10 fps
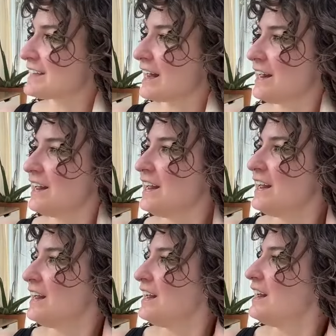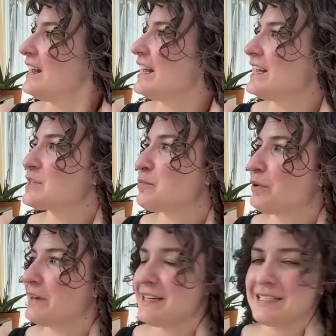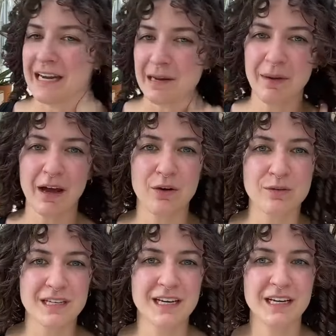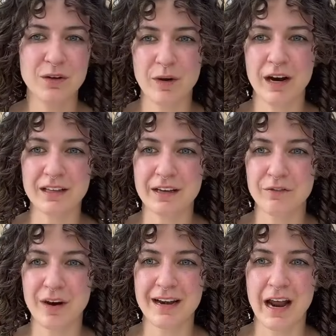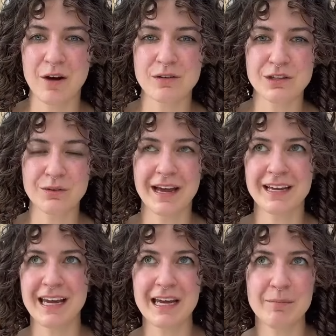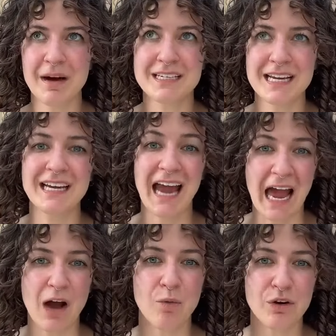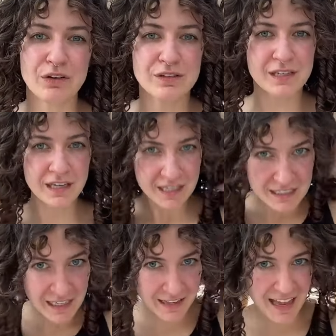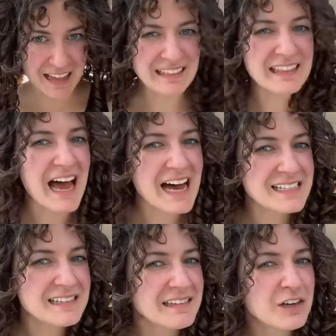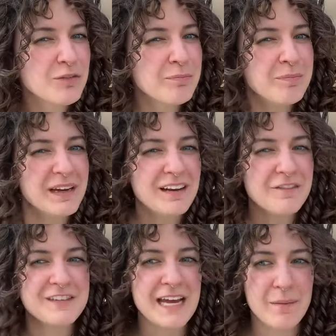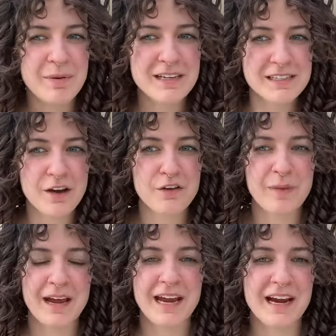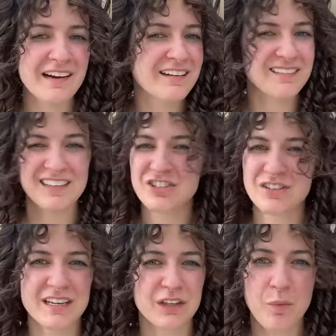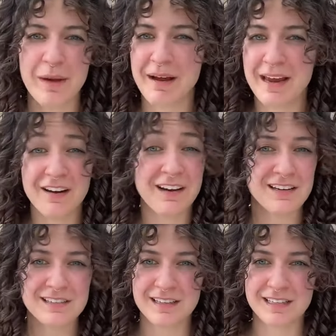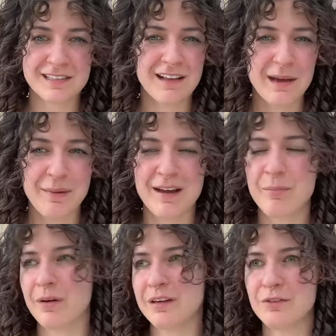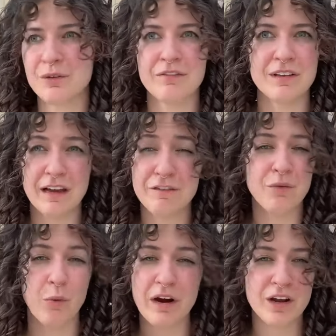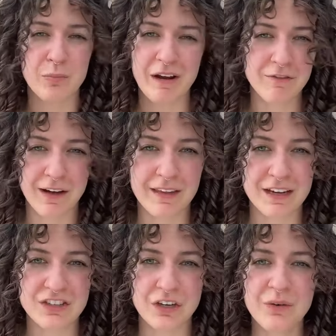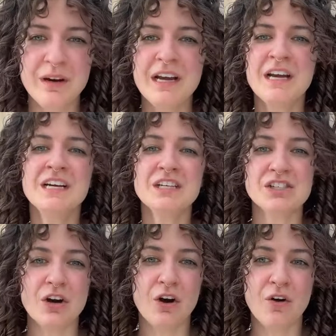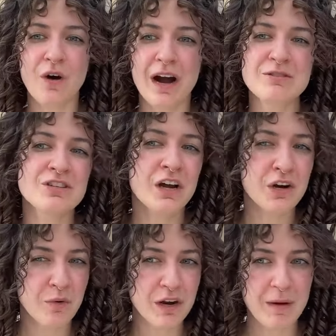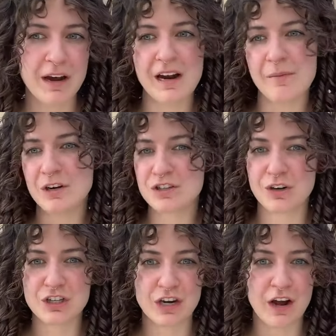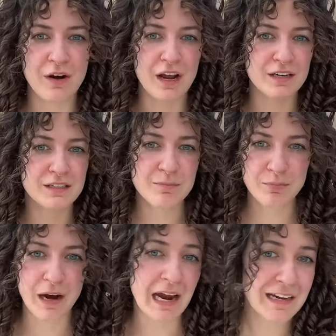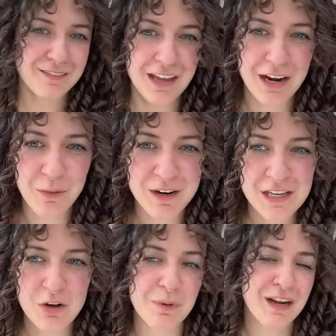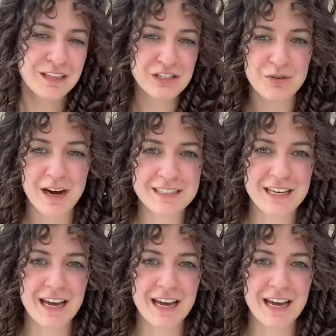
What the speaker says: said, it's pretty damp out where I live right now, so like it might take hours to get that last little bit of dampness out of my hair. That's just like the way my hair is in this climate. Probably if you live in like Florida, you might find that too. So I'm just not gonna worry about it. I'm gonna scrunch it out and pray that it works out, but at least you guys